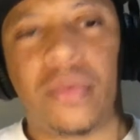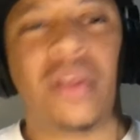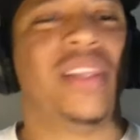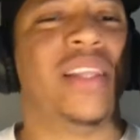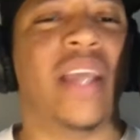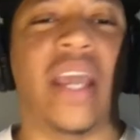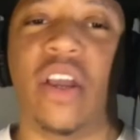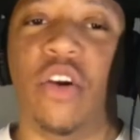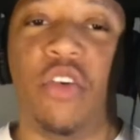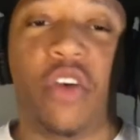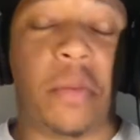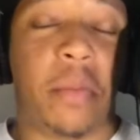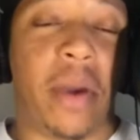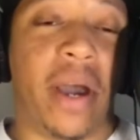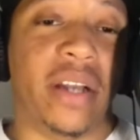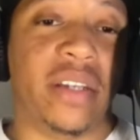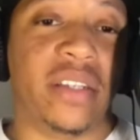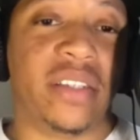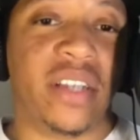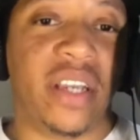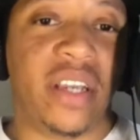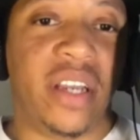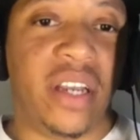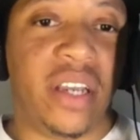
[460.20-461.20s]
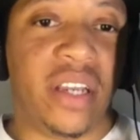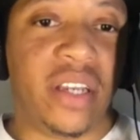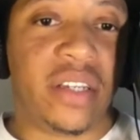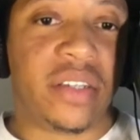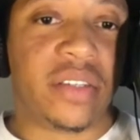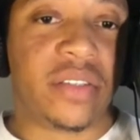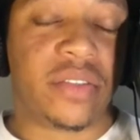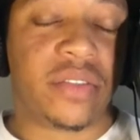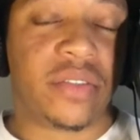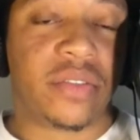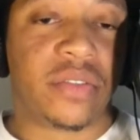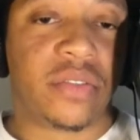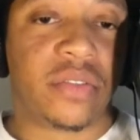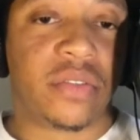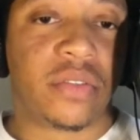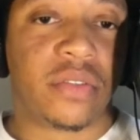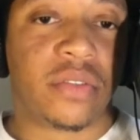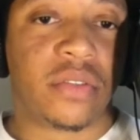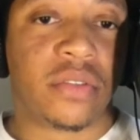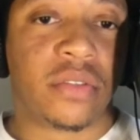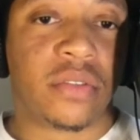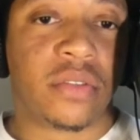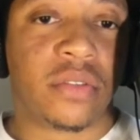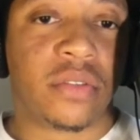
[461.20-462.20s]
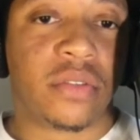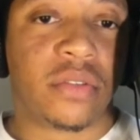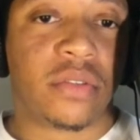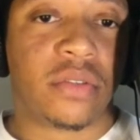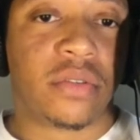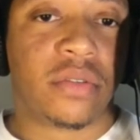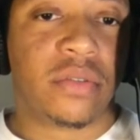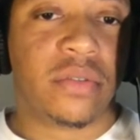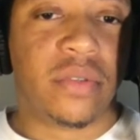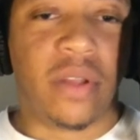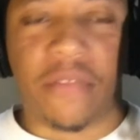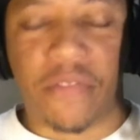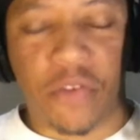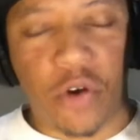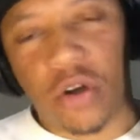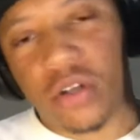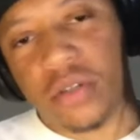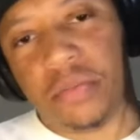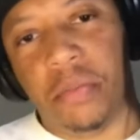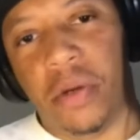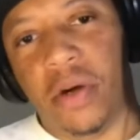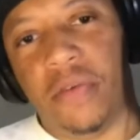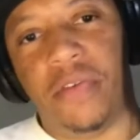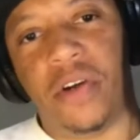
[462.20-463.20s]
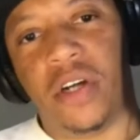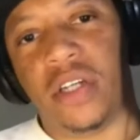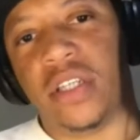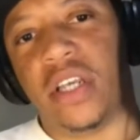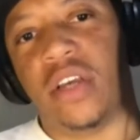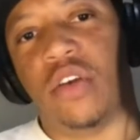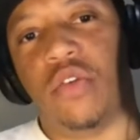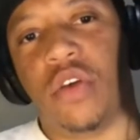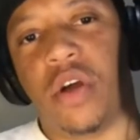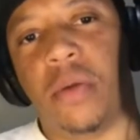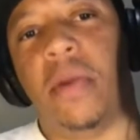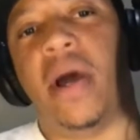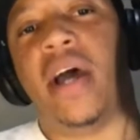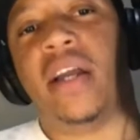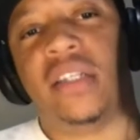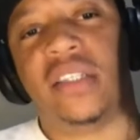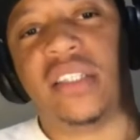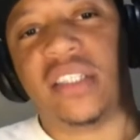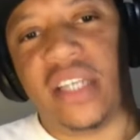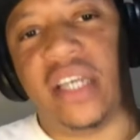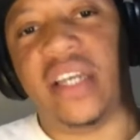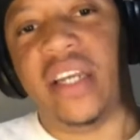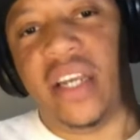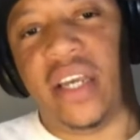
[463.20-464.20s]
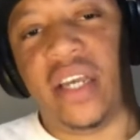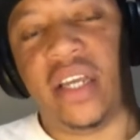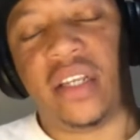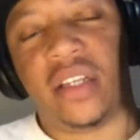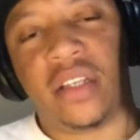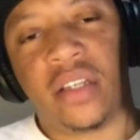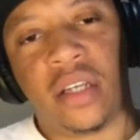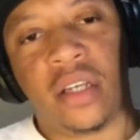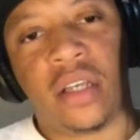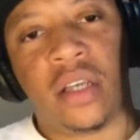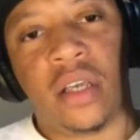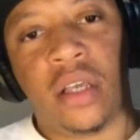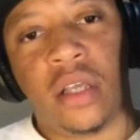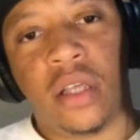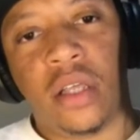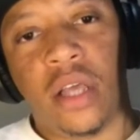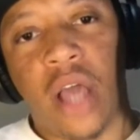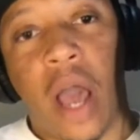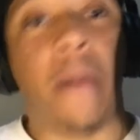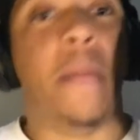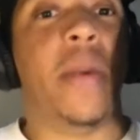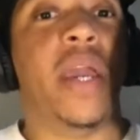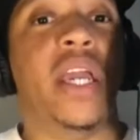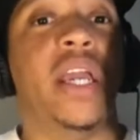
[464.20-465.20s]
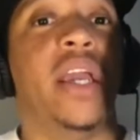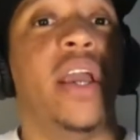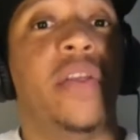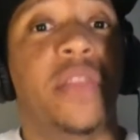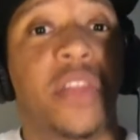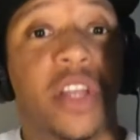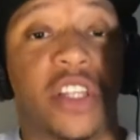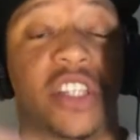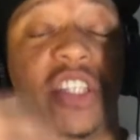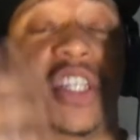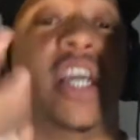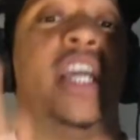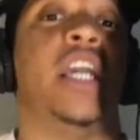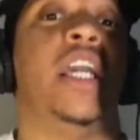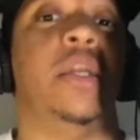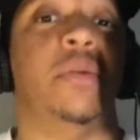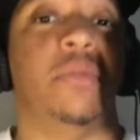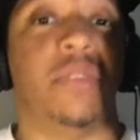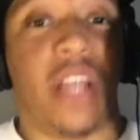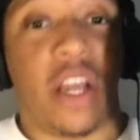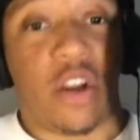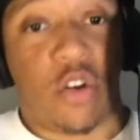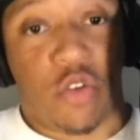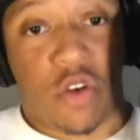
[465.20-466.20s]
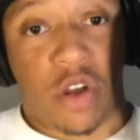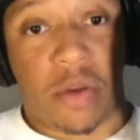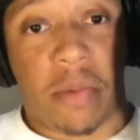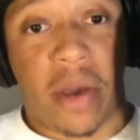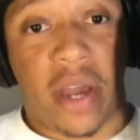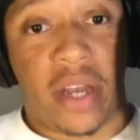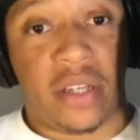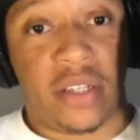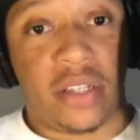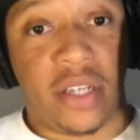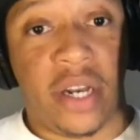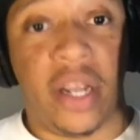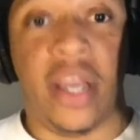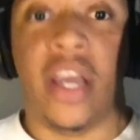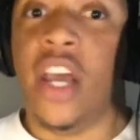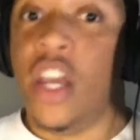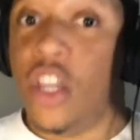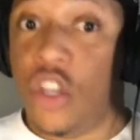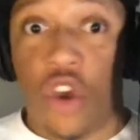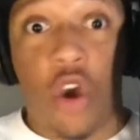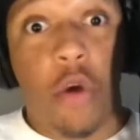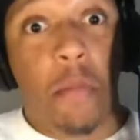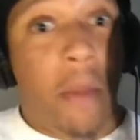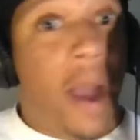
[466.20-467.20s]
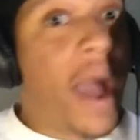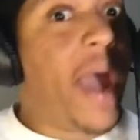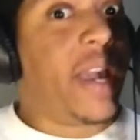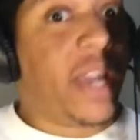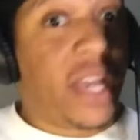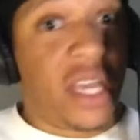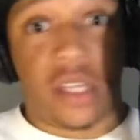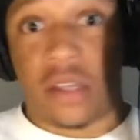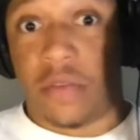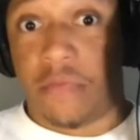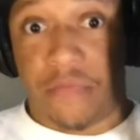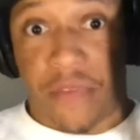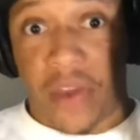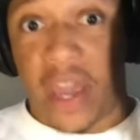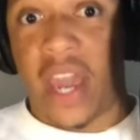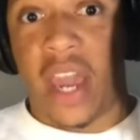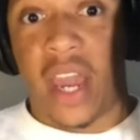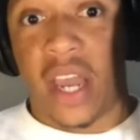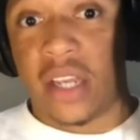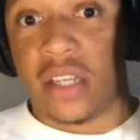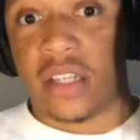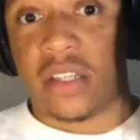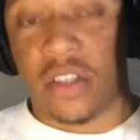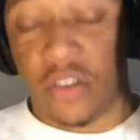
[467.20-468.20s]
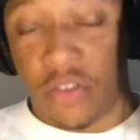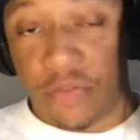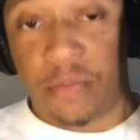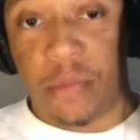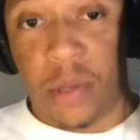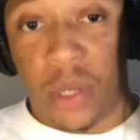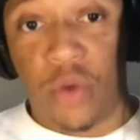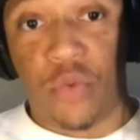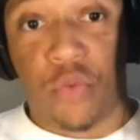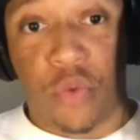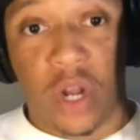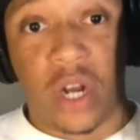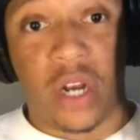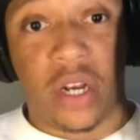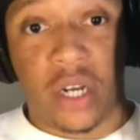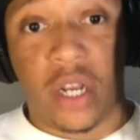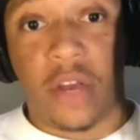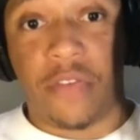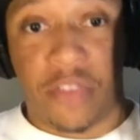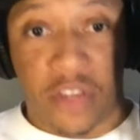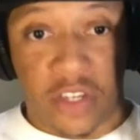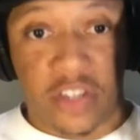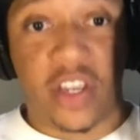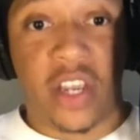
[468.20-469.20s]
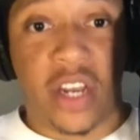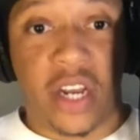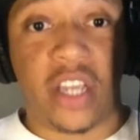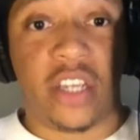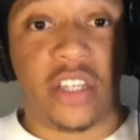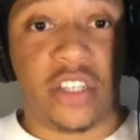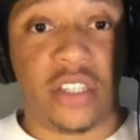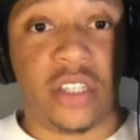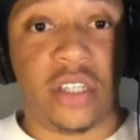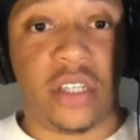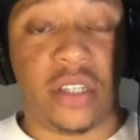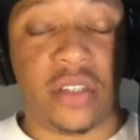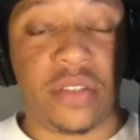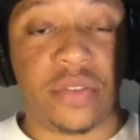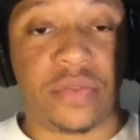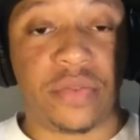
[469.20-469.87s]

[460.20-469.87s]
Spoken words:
They ain't gonna come out and say that. Of course, motherfuckers ain't gonna come out and say that. I mean, the team's not gonna come out and say that. You might get some fans to be real enough and say that shit.